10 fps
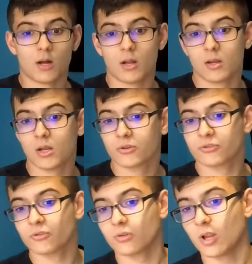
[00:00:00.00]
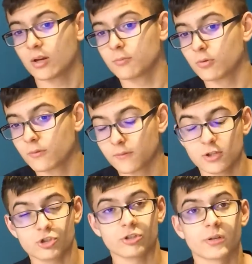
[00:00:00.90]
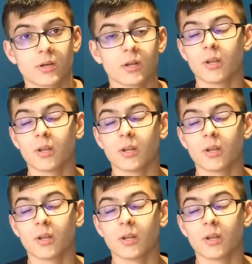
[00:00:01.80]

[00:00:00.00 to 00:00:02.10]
I lost a lot of motivation.